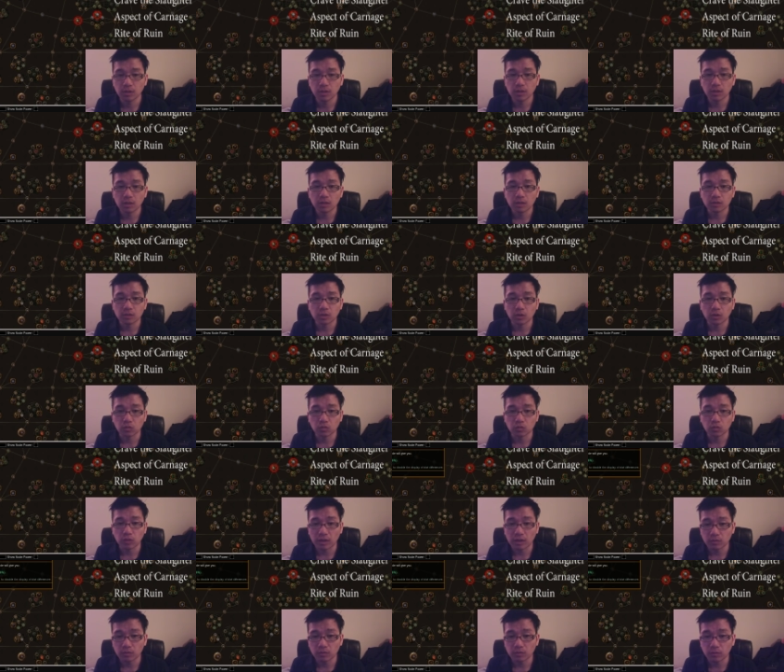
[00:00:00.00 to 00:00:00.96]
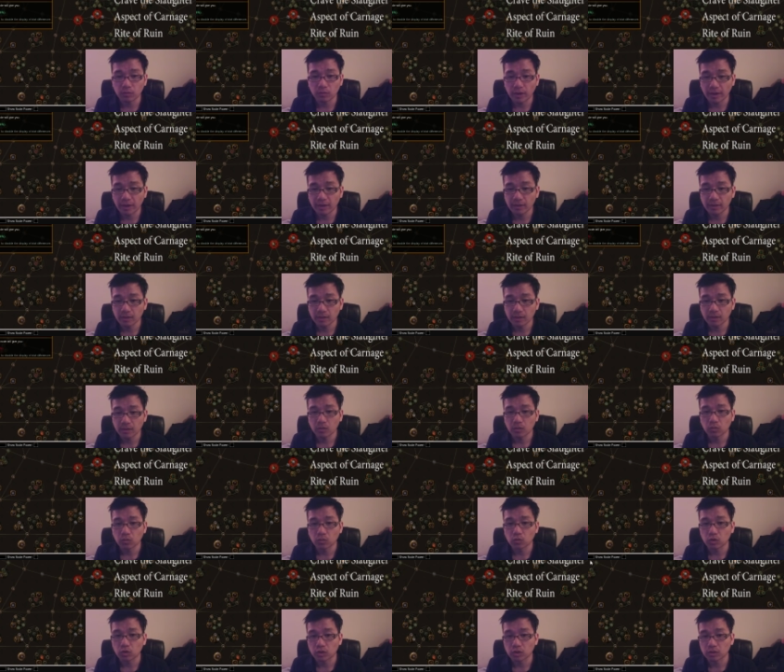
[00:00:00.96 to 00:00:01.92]
So right away,
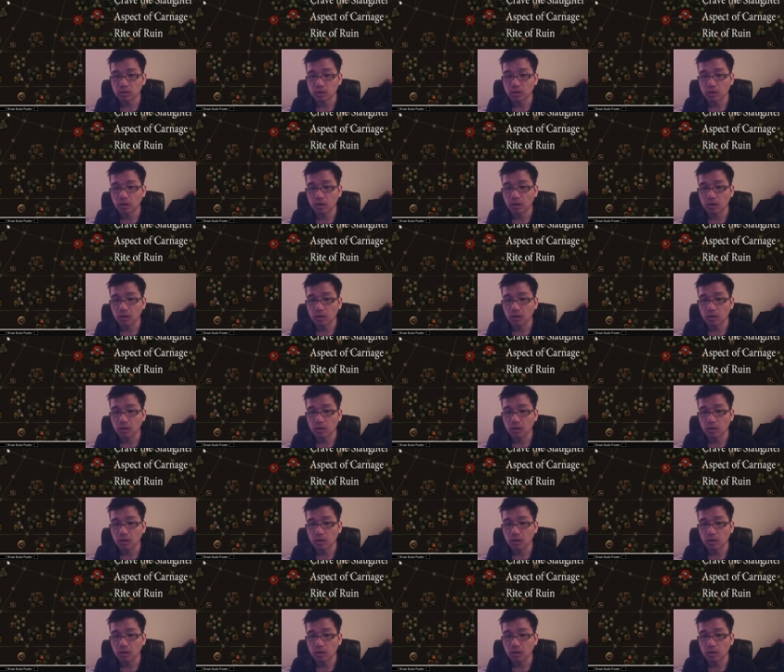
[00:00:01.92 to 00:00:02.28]
we're gonna